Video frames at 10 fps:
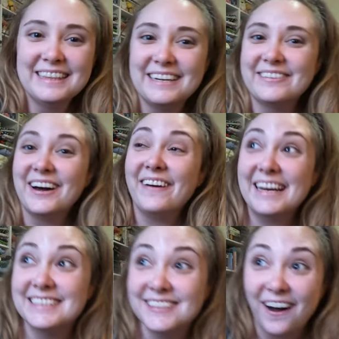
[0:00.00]
there we go.
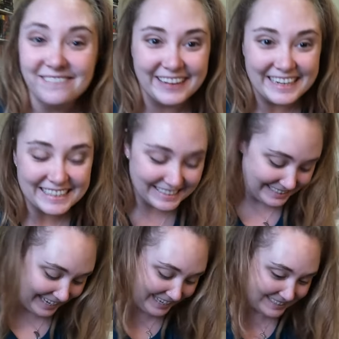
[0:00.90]
It's not raining
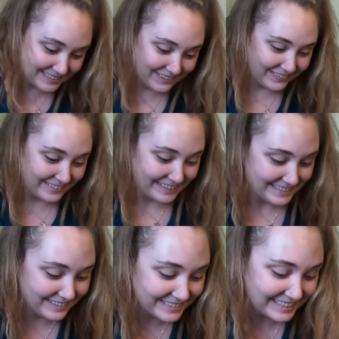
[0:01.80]
today. It's
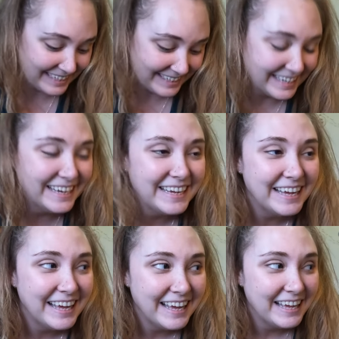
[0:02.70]
glorious. It was like
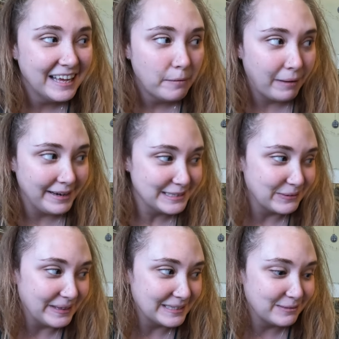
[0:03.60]
minus
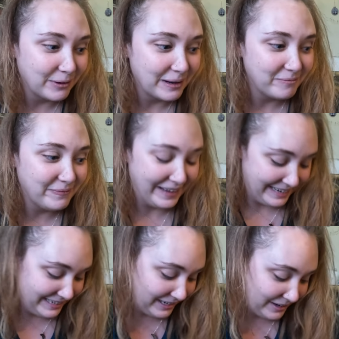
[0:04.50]
one this morning, but
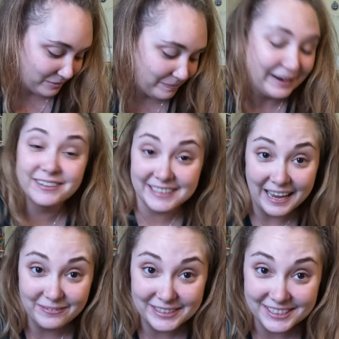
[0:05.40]
you know, beggars
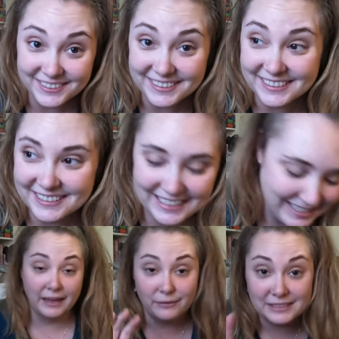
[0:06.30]
can't be choosers.
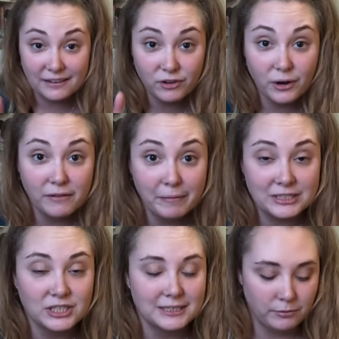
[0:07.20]
Anyways, I know I've
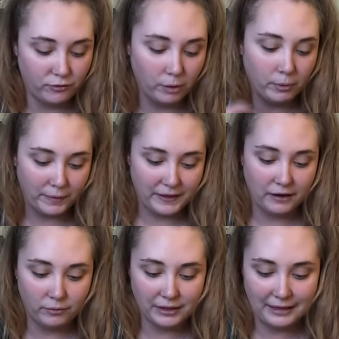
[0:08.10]
mentioned this before, but one thing
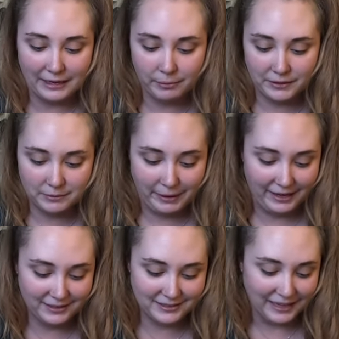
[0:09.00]
I really like about these
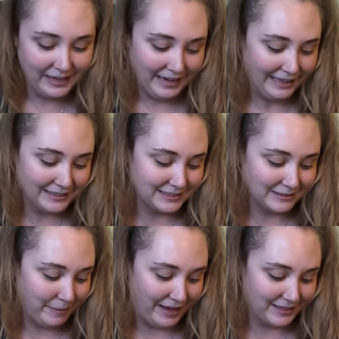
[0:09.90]
bags, and this is
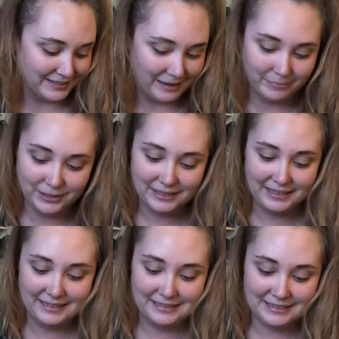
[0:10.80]
a bad example,
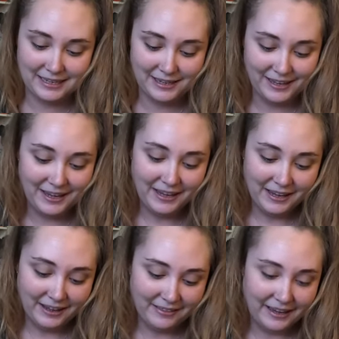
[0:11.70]
is
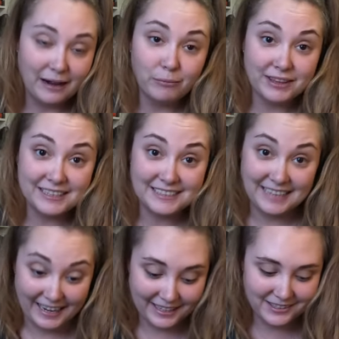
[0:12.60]
they come with a
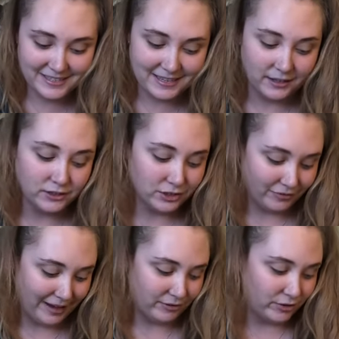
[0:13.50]
second seal, so
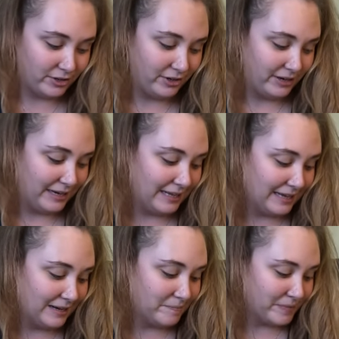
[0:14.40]
if you have to return
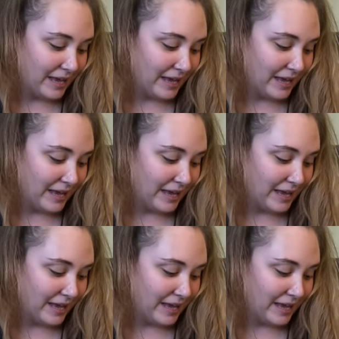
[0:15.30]
anything,